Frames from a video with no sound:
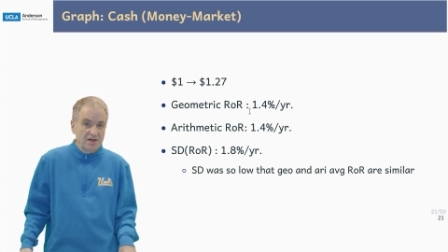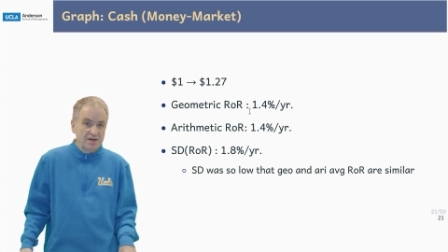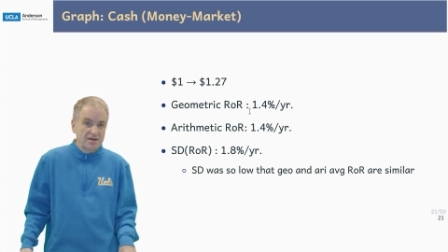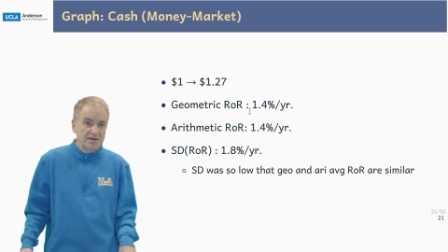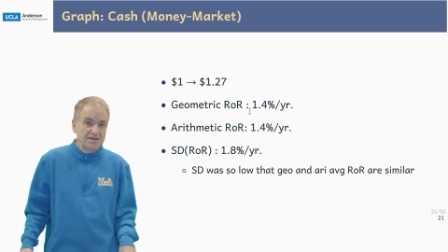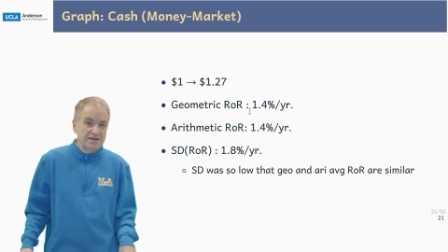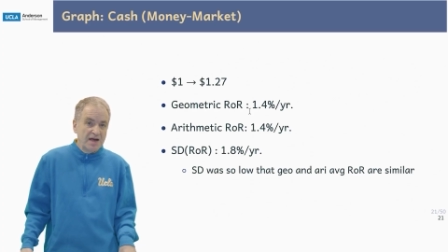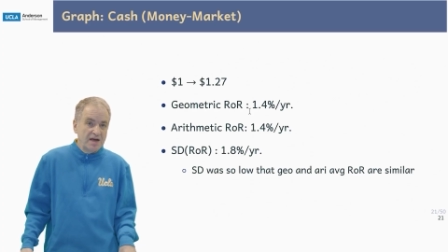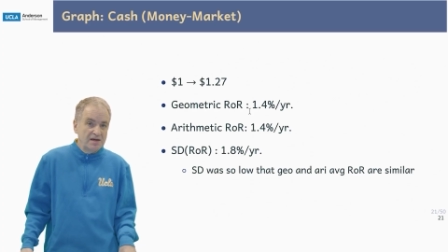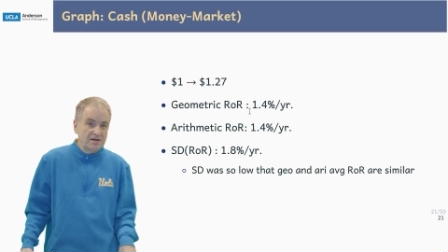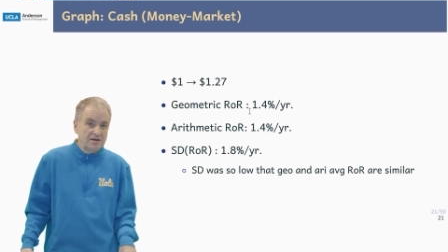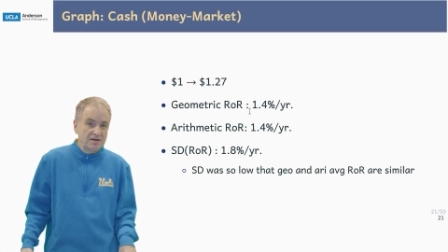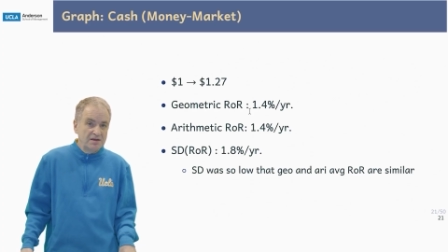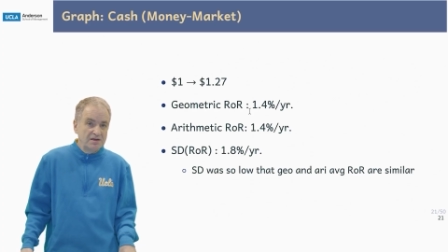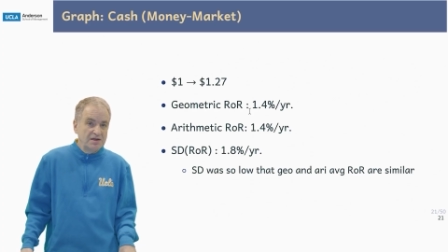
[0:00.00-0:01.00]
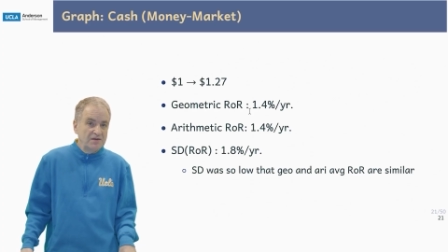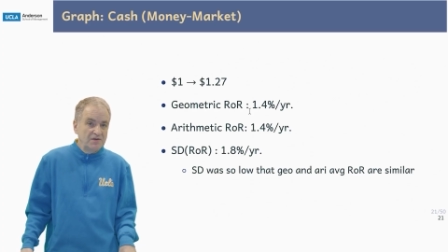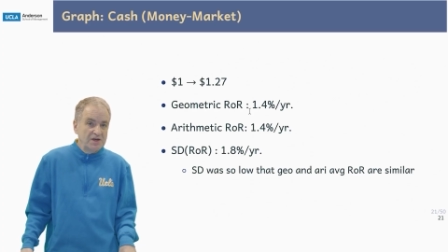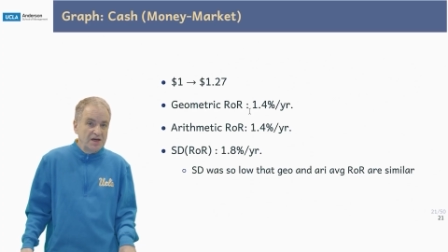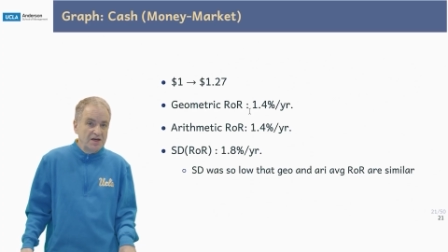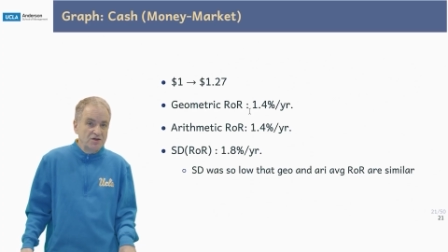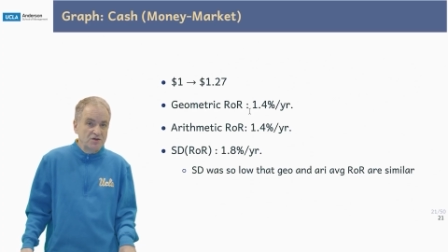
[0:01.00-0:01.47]
The standard
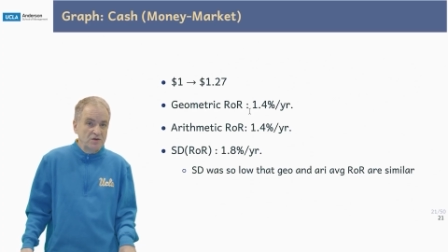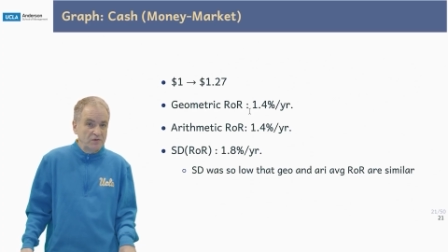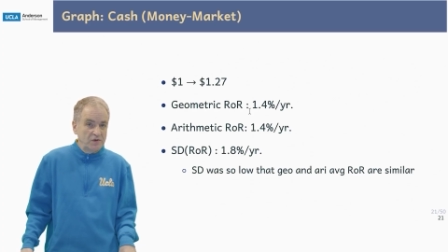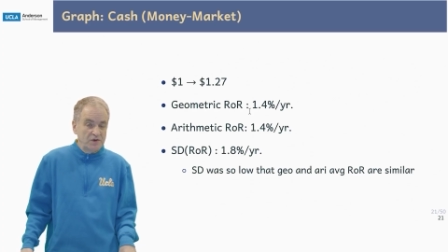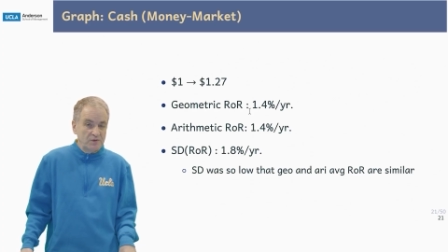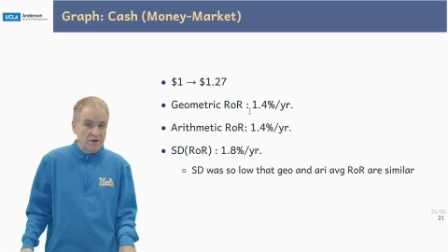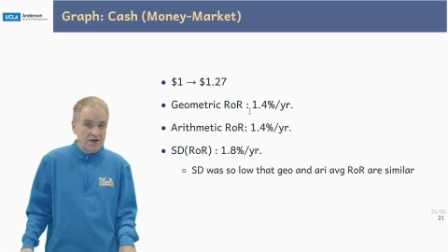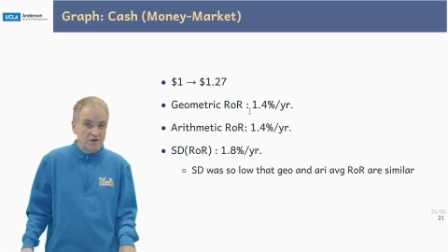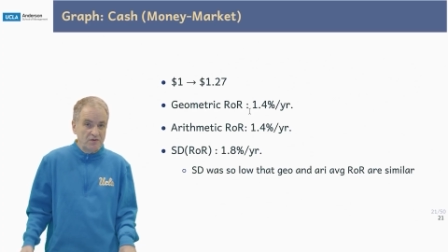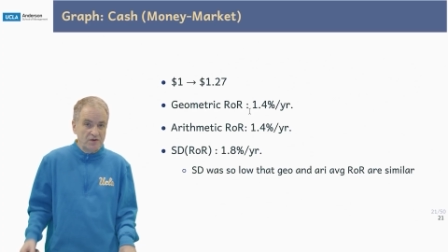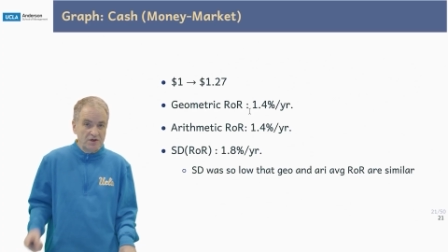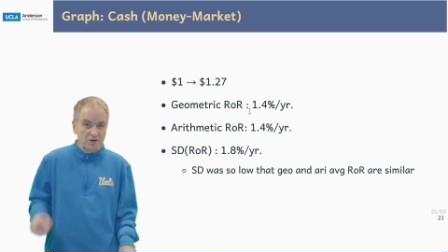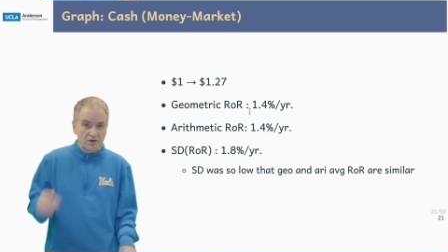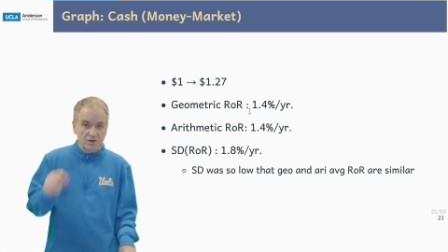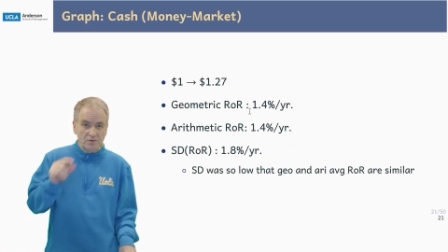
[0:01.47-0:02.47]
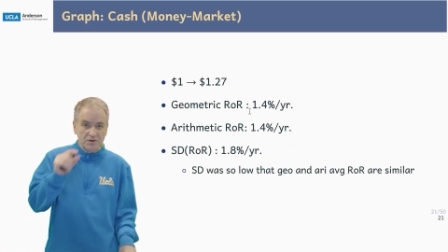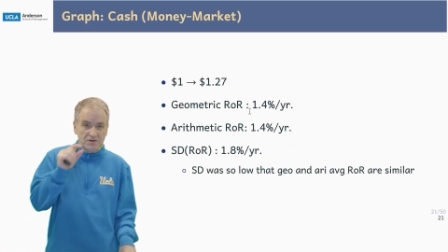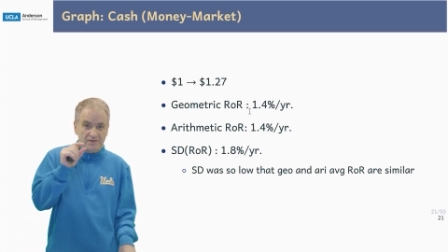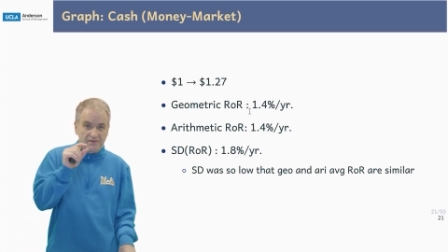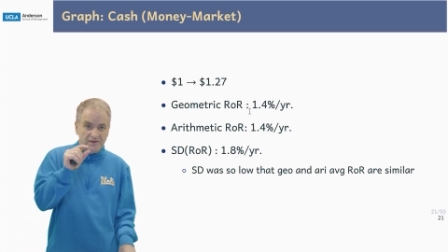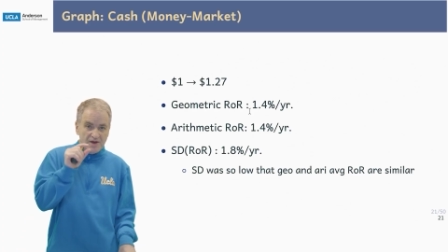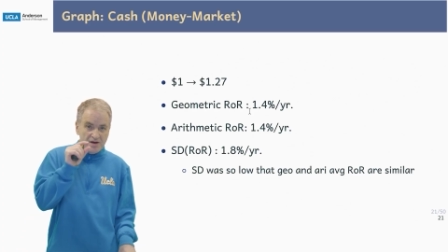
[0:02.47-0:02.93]
deviation of your rate of return
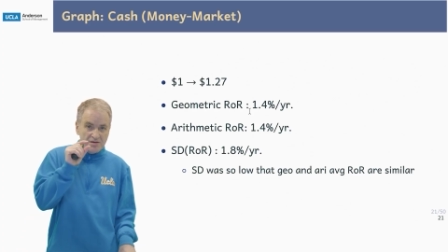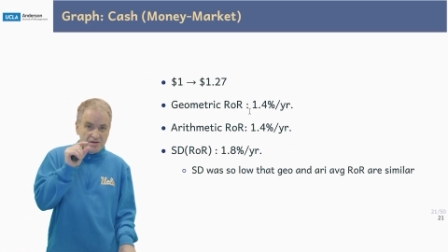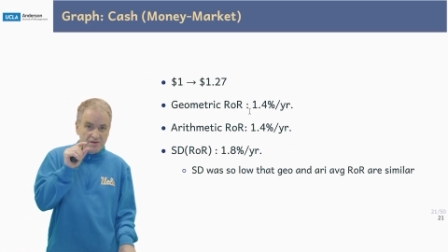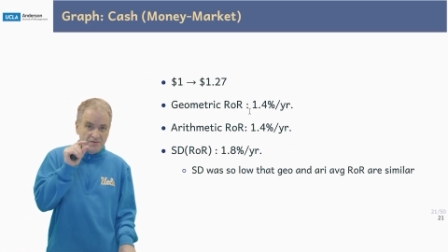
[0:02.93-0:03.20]
was very,